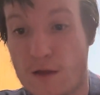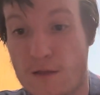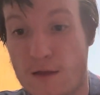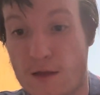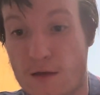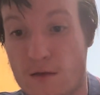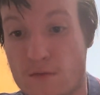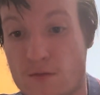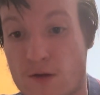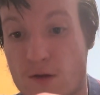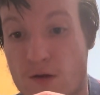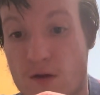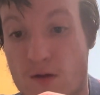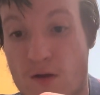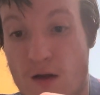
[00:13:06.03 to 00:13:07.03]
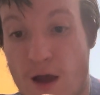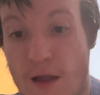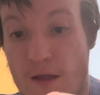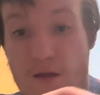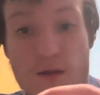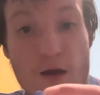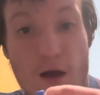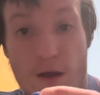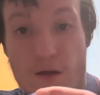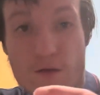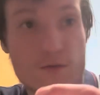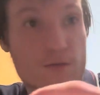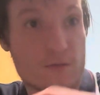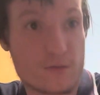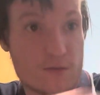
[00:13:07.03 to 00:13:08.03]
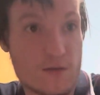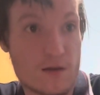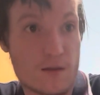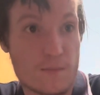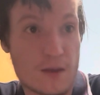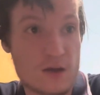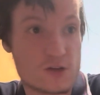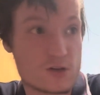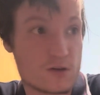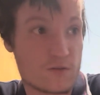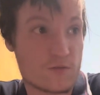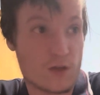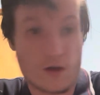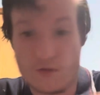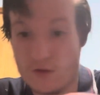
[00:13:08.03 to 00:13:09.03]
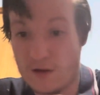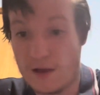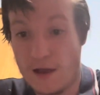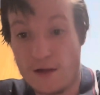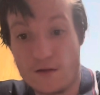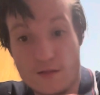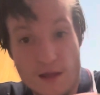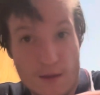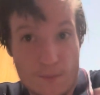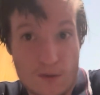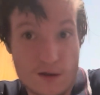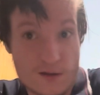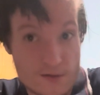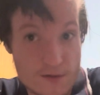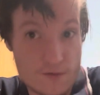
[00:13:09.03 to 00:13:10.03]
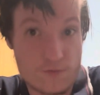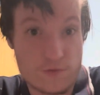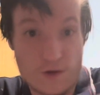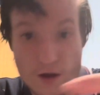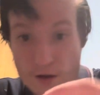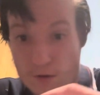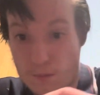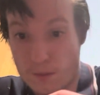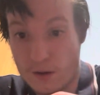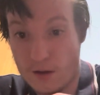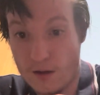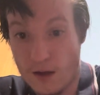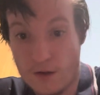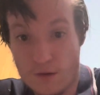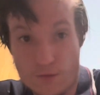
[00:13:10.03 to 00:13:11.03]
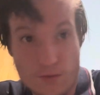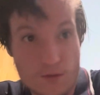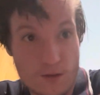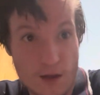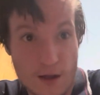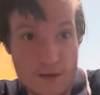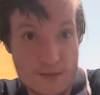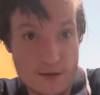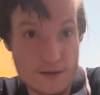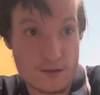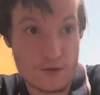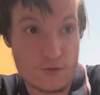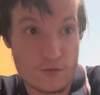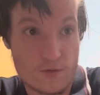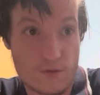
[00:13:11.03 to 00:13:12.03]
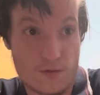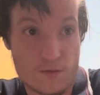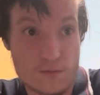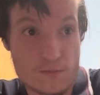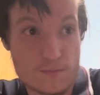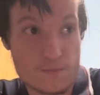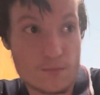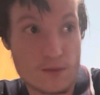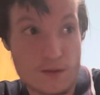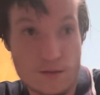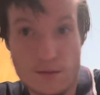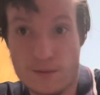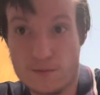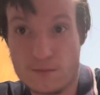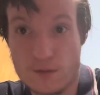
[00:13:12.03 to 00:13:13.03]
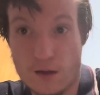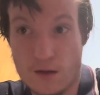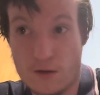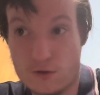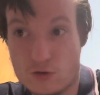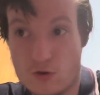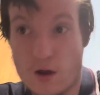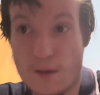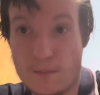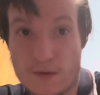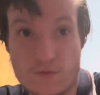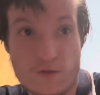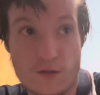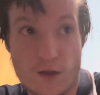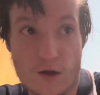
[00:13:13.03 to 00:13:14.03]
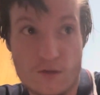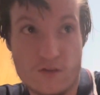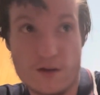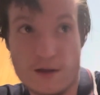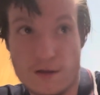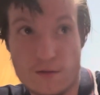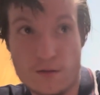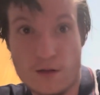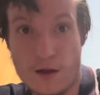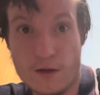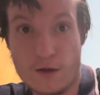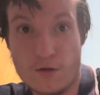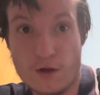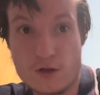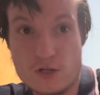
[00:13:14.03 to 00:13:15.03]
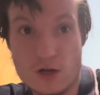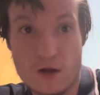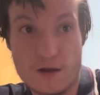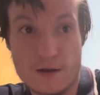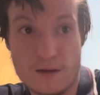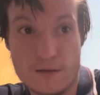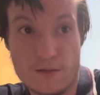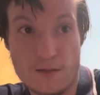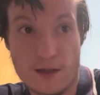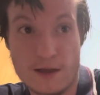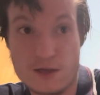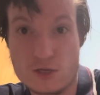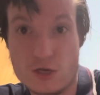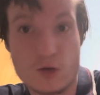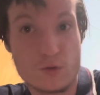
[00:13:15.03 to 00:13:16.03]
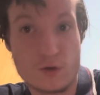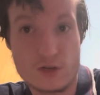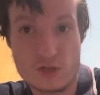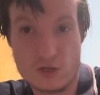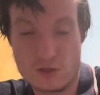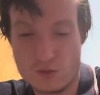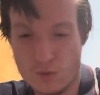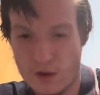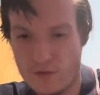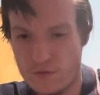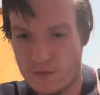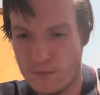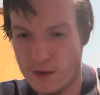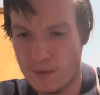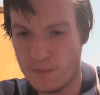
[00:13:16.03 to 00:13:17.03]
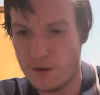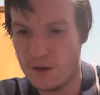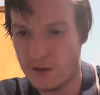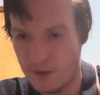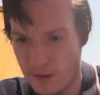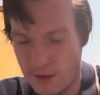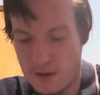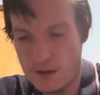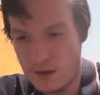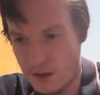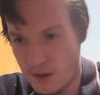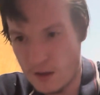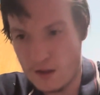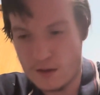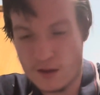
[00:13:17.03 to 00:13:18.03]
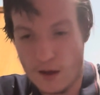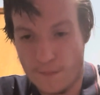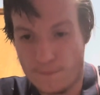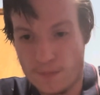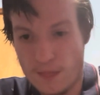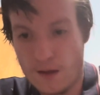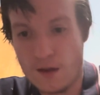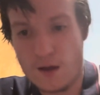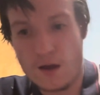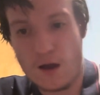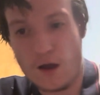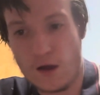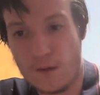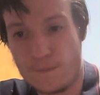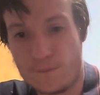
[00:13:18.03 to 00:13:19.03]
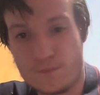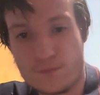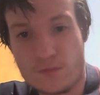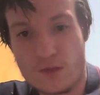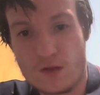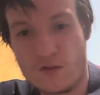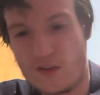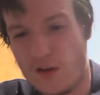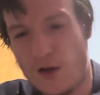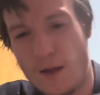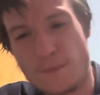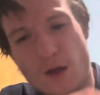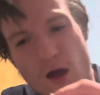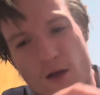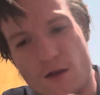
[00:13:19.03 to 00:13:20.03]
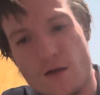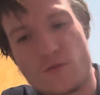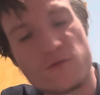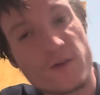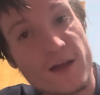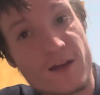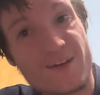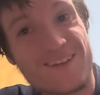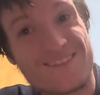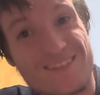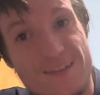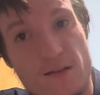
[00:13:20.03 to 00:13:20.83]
then I didn't measure the velocity out of that, but it did fire. But I think there was a drop in velocity. I know I shot it like 2 inches away from me, but yeah. So I'm not a fan of